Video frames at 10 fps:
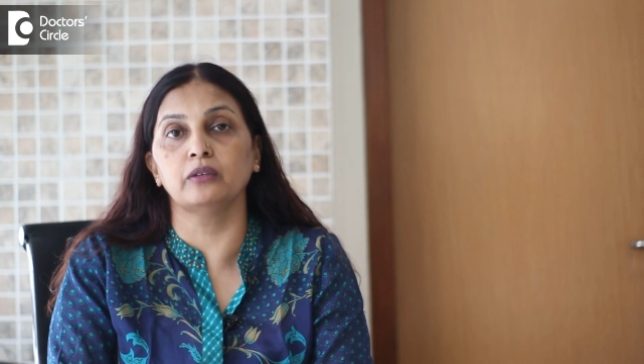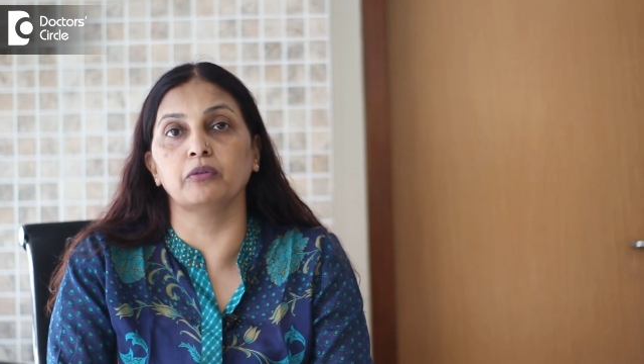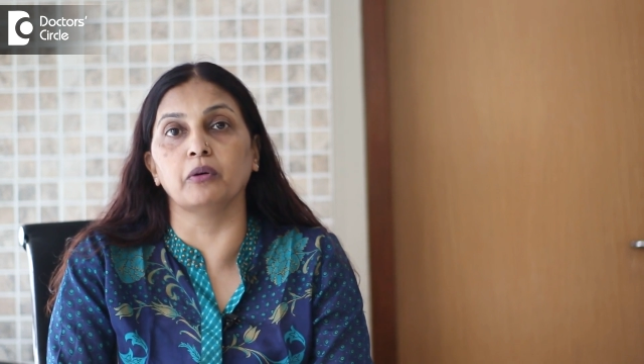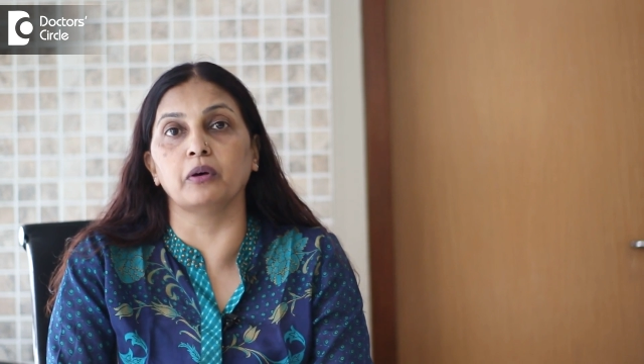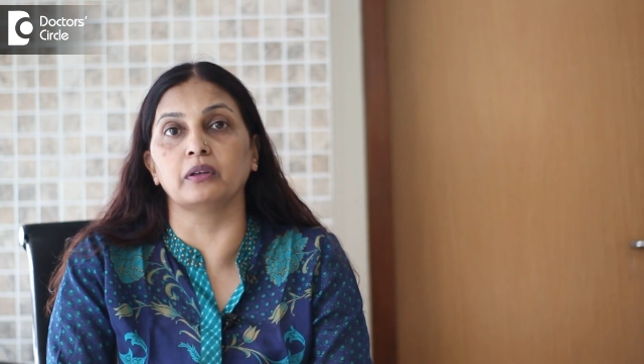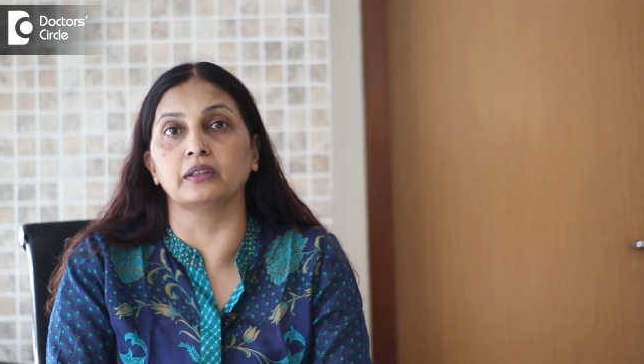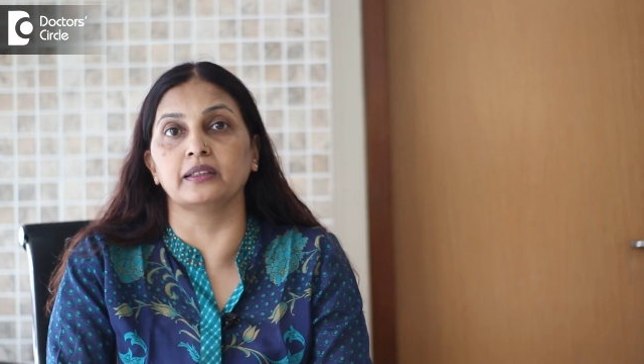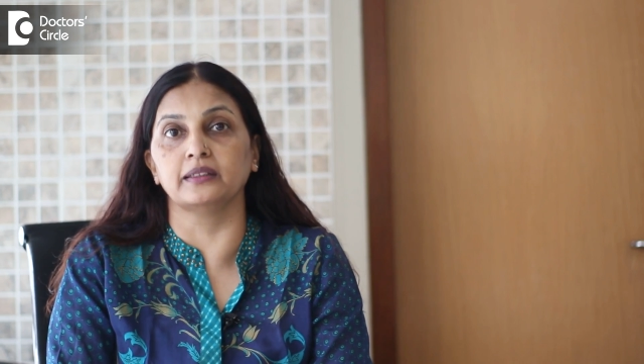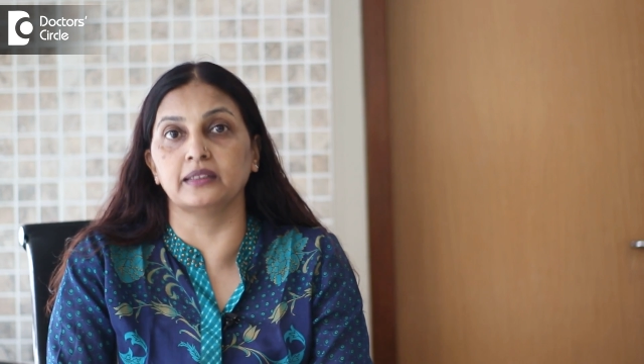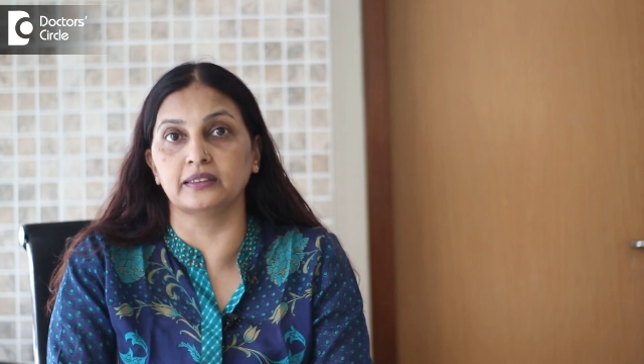for
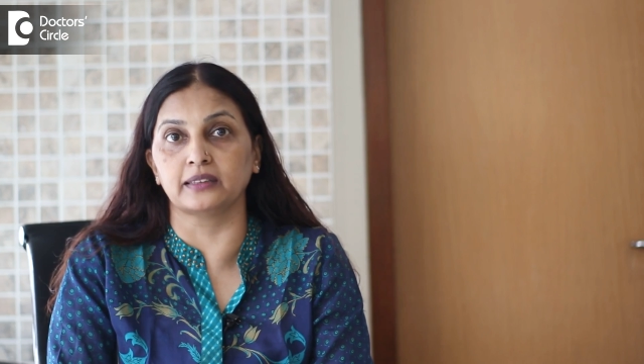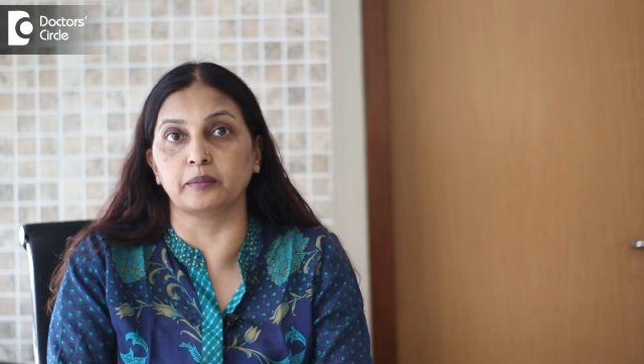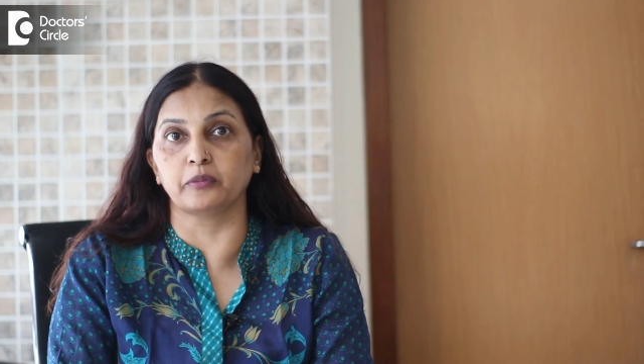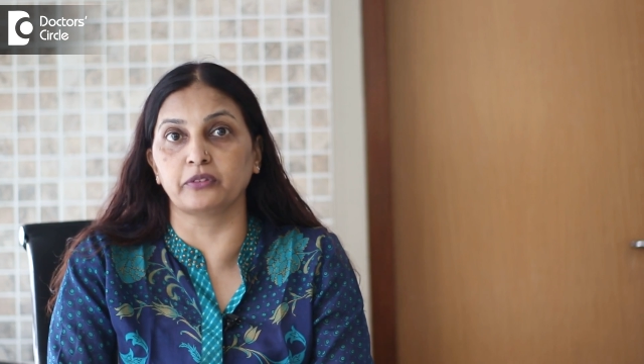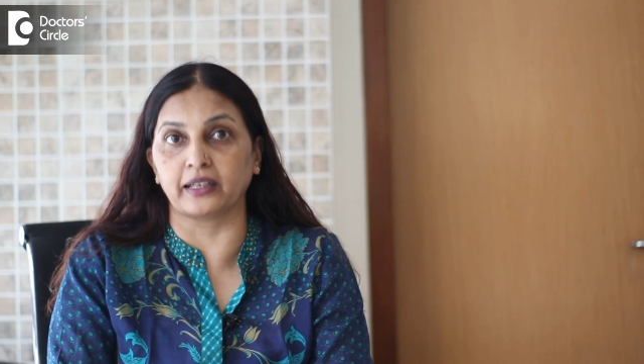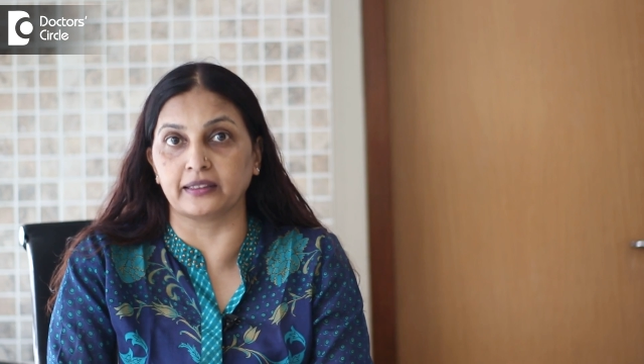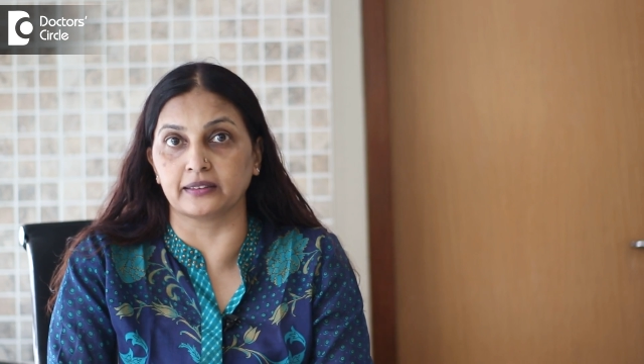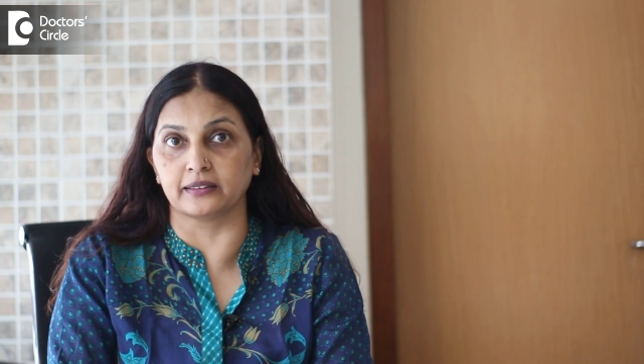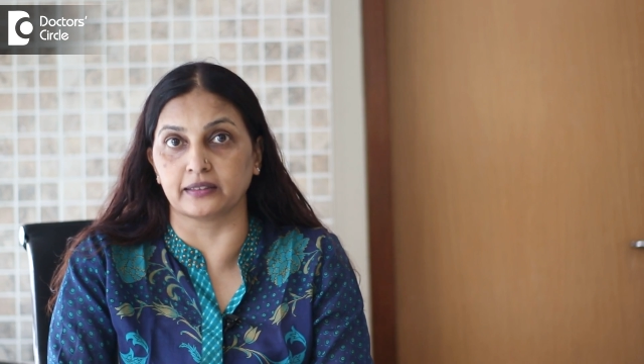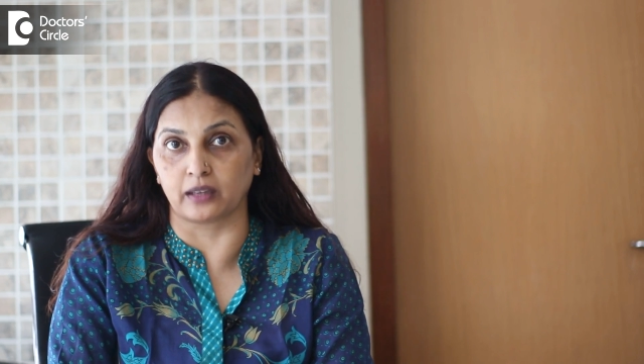these type of
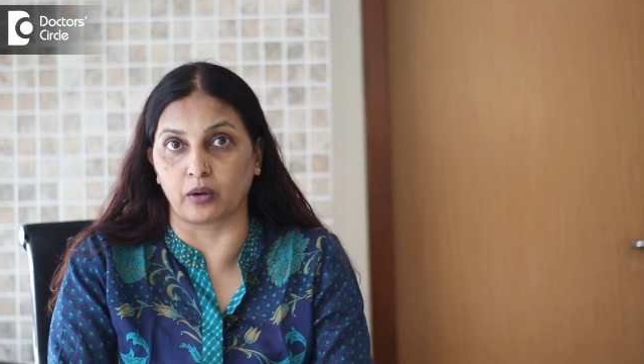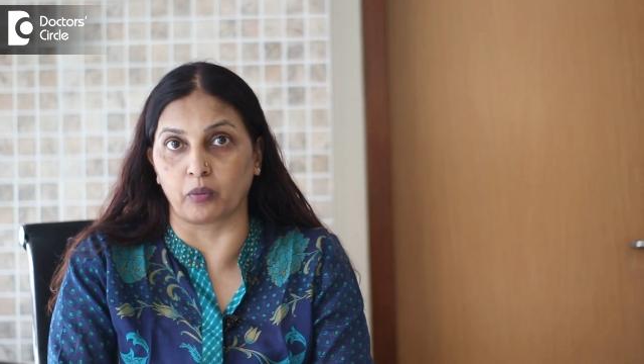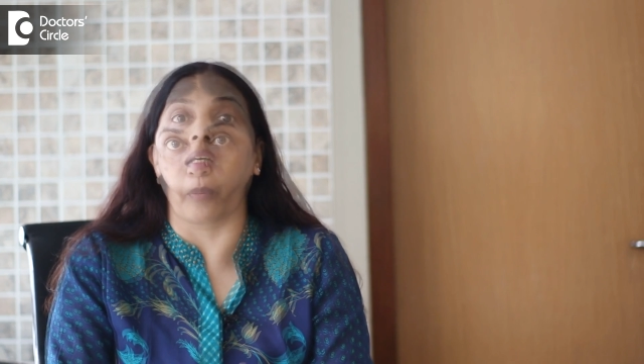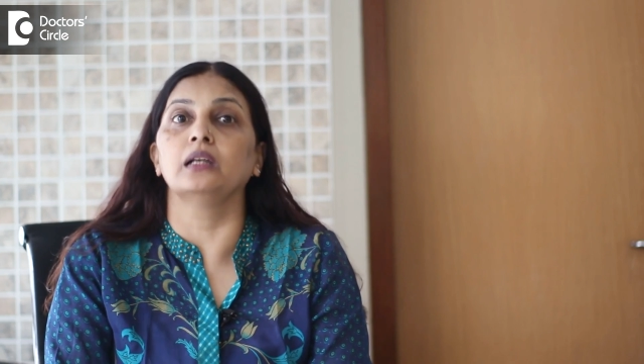cancers now.